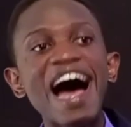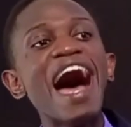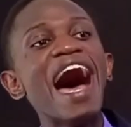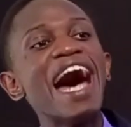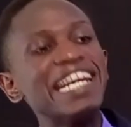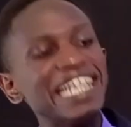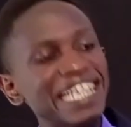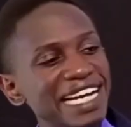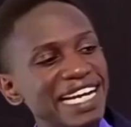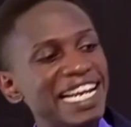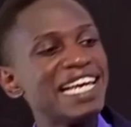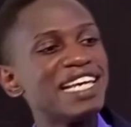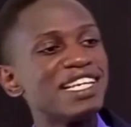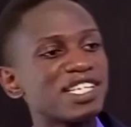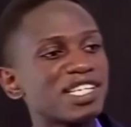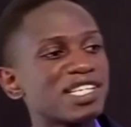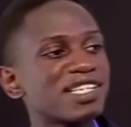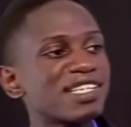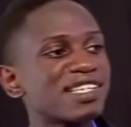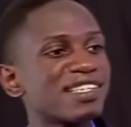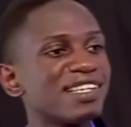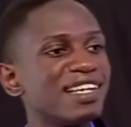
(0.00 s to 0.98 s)

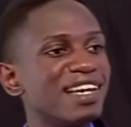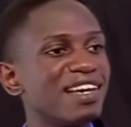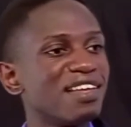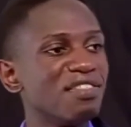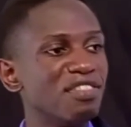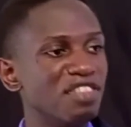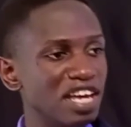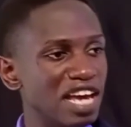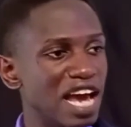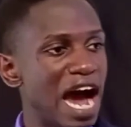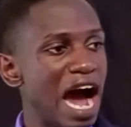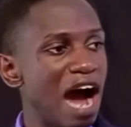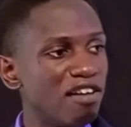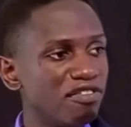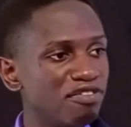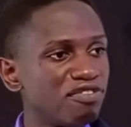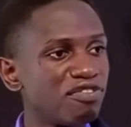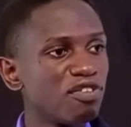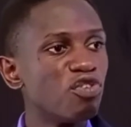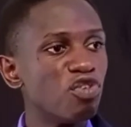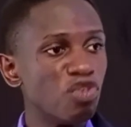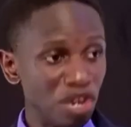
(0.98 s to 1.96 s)
unless they
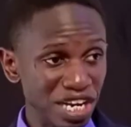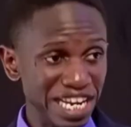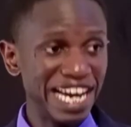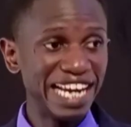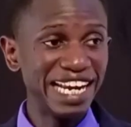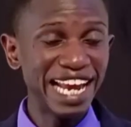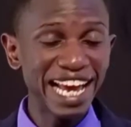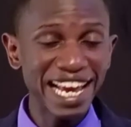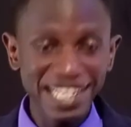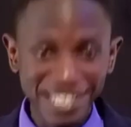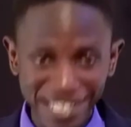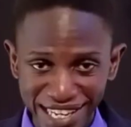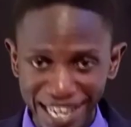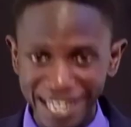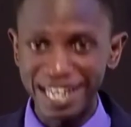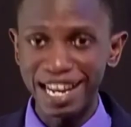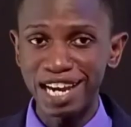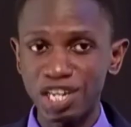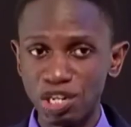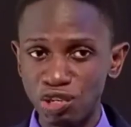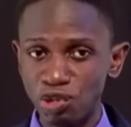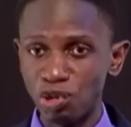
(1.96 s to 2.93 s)
have realized
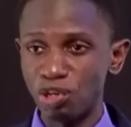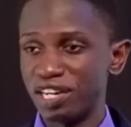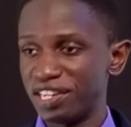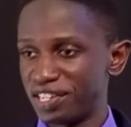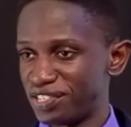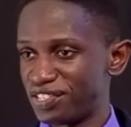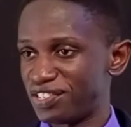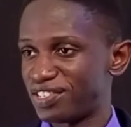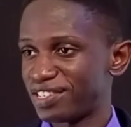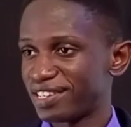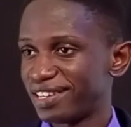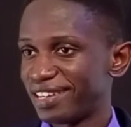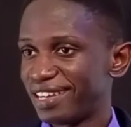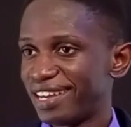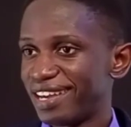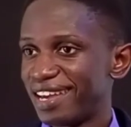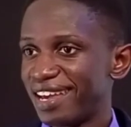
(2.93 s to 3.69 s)
and acknowledged